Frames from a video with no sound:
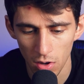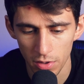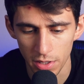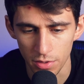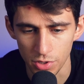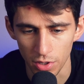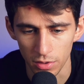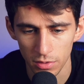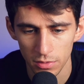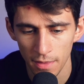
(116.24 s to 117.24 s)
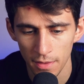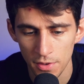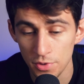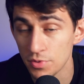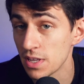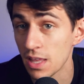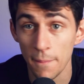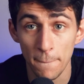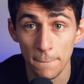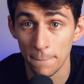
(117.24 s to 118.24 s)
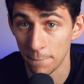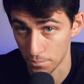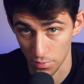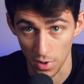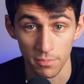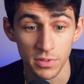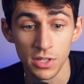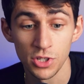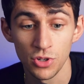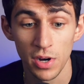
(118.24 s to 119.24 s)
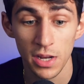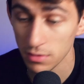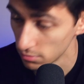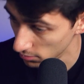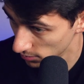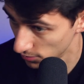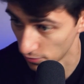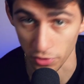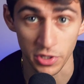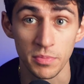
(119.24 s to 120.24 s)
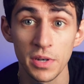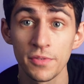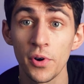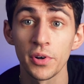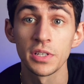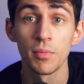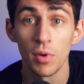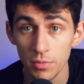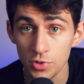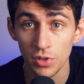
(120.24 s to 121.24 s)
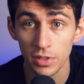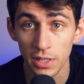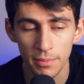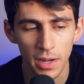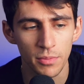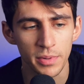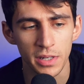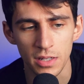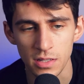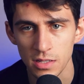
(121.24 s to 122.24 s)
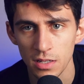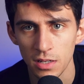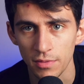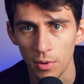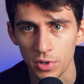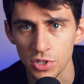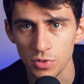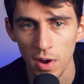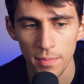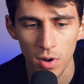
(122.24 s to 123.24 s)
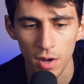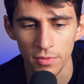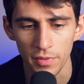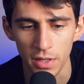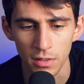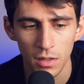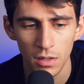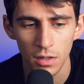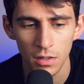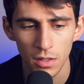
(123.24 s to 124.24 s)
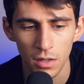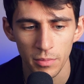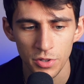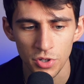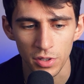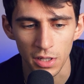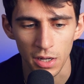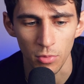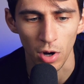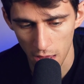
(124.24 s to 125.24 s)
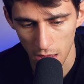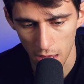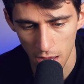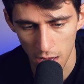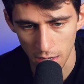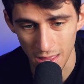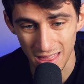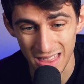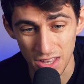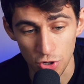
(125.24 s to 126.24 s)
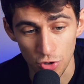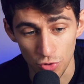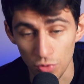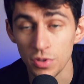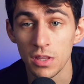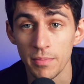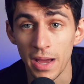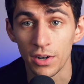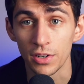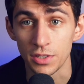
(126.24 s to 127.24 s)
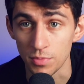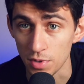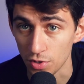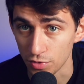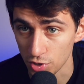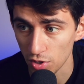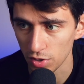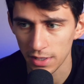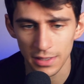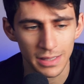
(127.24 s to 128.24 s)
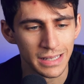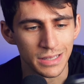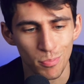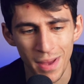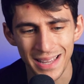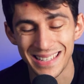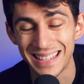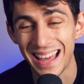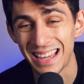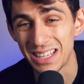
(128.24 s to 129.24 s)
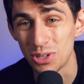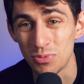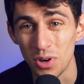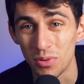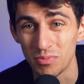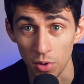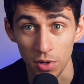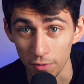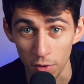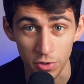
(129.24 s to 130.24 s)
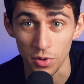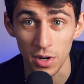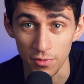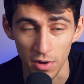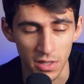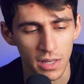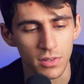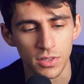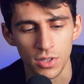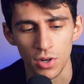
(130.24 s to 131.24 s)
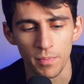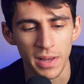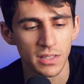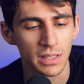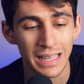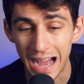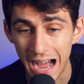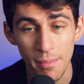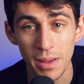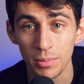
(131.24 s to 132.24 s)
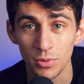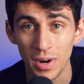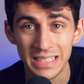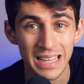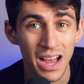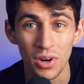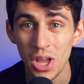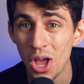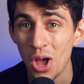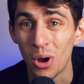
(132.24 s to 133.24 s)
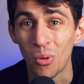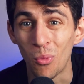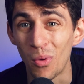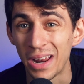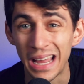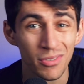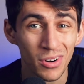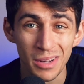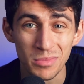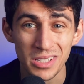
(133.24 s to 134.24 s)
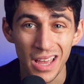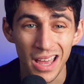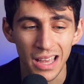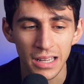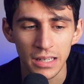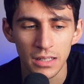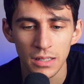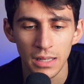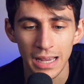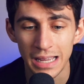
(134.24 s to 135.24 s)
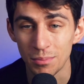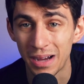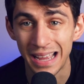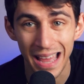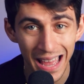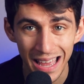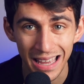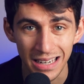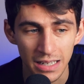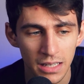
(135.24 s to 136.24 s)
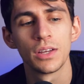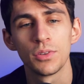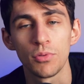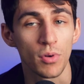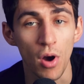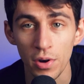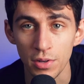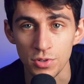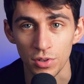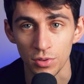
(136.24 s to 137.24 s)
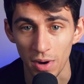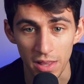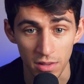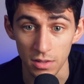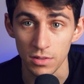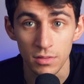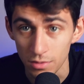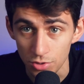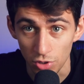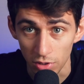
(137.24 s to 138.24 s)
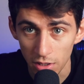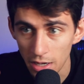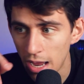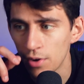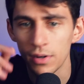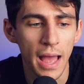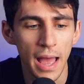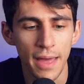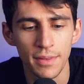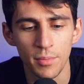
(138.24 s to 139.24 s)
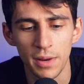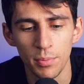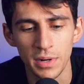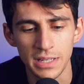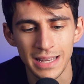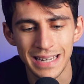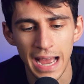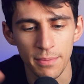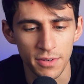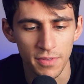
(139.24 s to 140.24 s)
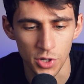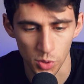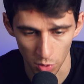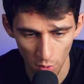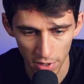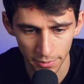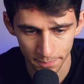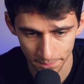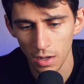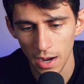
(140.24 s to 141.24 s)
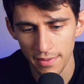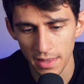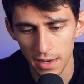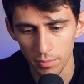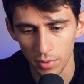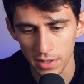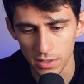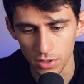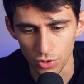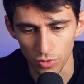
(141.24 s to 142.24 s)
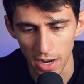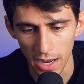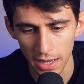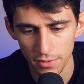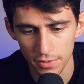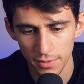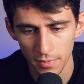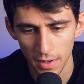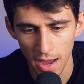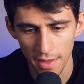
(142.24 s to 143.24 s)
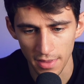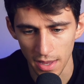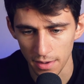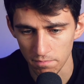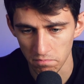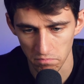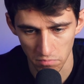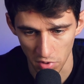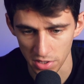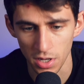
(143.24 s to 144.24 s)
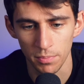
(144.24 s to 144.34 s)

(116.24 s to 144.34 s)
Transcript: audio journal, you'll see that it prompts this screen, forces me to focus on what I'm journaling about because if I swipe off of it, oh no, I'm not journaling anymore. And the truth of the matter is when you're journaling, it's best that you don't go on your phone screen for anything else. So basically I'm able to write down whatever I'm saying in my head through an audio journal rather than journaling it out. And then when I press tap to finish recording, I then press drive and then press